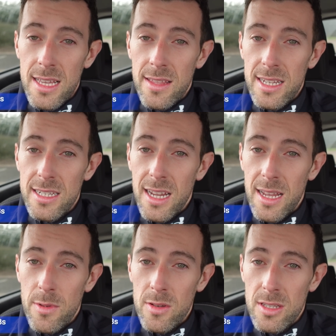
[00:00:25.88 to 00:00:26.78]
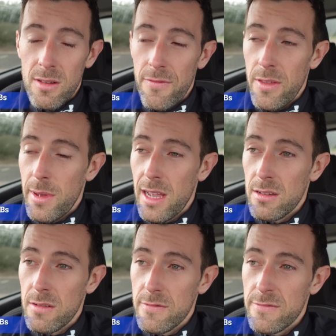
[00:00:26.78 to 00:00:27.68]
This time it was off the
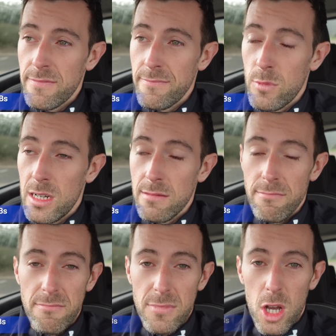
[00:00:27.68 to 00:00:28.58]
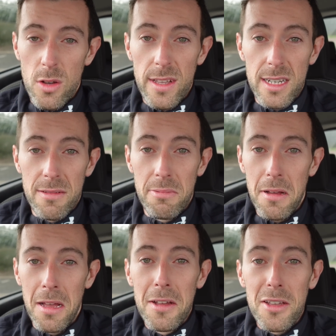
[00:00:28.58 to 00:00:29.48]
back of, well,
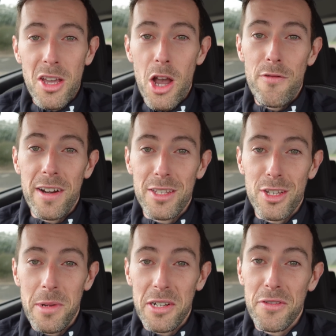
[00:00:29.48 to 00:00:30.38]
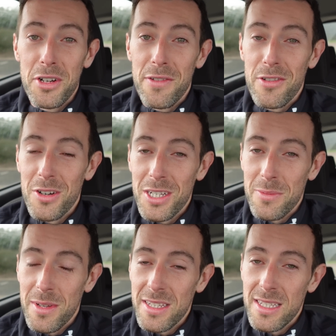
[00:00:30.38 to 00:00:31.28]
COVID and too much food over
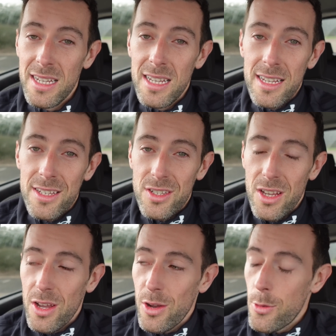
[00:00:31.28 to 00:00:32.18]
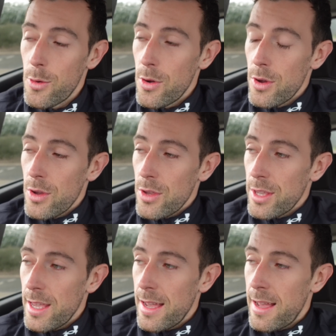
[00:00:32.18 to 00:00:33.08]
Christmas. So
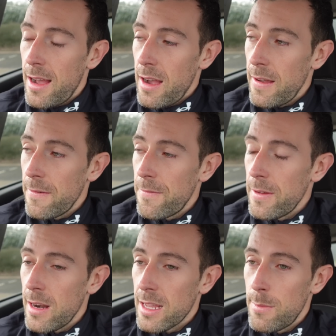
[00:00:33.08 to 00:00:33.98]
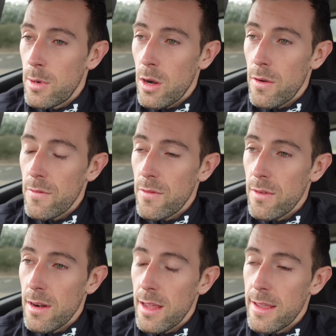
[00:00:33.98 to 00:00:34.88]
yeah, I feel like I'm
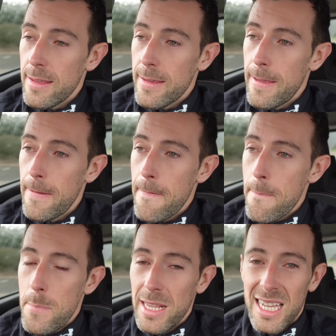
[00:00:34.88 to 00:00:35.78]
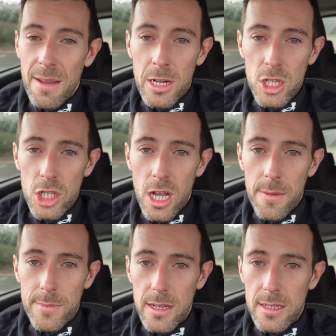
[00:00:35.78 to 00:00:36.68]
like missing a bit of
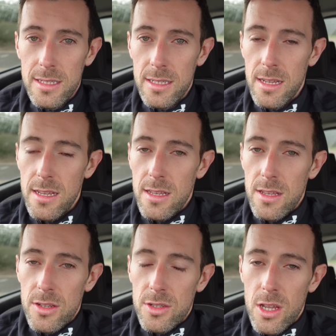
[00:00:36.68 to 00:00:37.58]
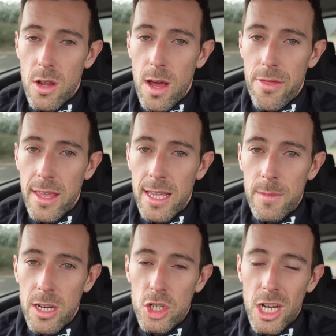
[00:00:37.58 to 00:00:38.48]
sharpness. So I think I'm
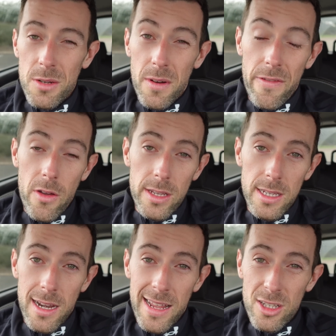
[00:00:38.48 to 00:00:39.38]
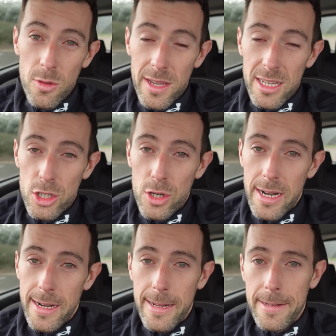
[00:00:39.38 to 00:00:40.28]
going to change my focus a little bit in
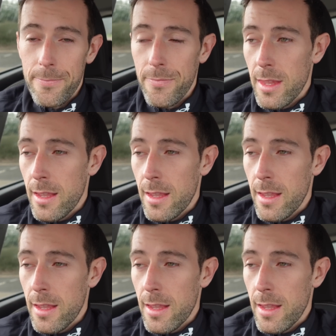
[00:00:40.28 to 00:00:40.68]
training.